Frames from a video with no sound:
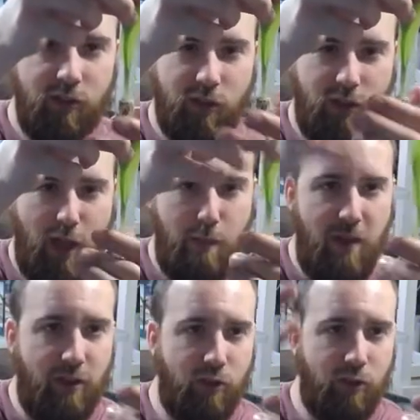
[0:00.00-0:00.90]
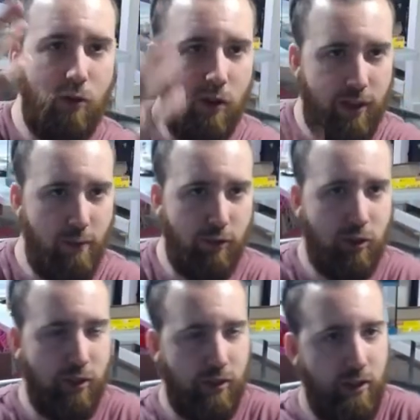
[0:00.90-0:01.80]
that big sword that was
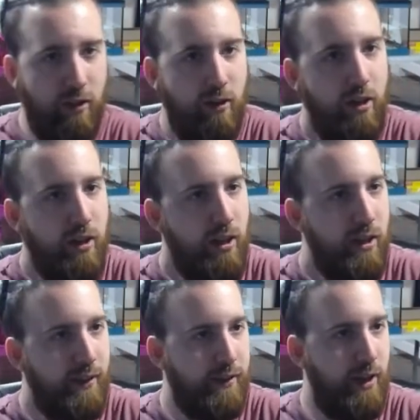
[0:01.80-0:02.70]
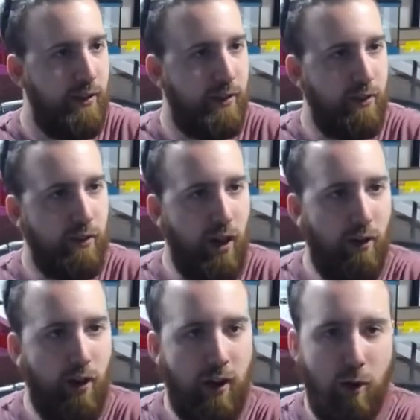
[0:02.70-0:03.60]
just here is now this little guy
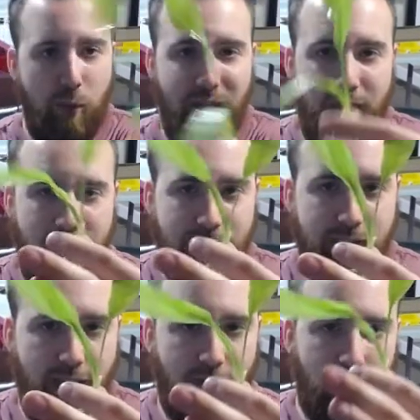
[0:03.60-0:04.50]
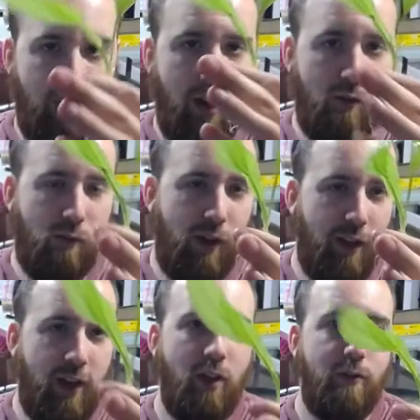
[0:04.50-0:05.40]
right here, but this is actually a really
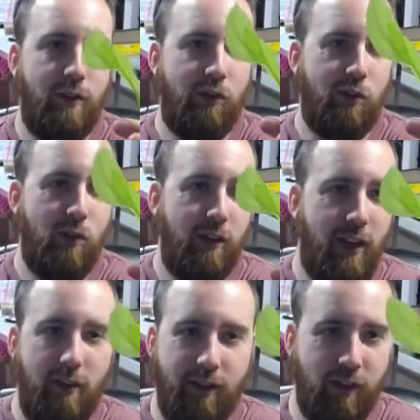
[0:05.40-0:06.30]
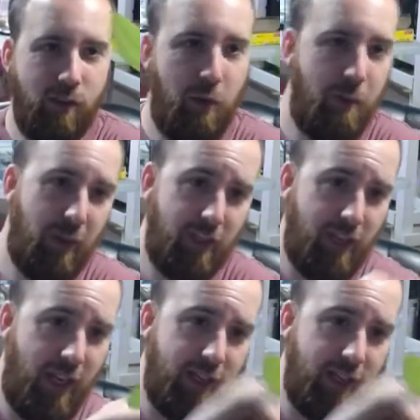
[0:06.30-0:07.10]
healthy sword now at this point because it has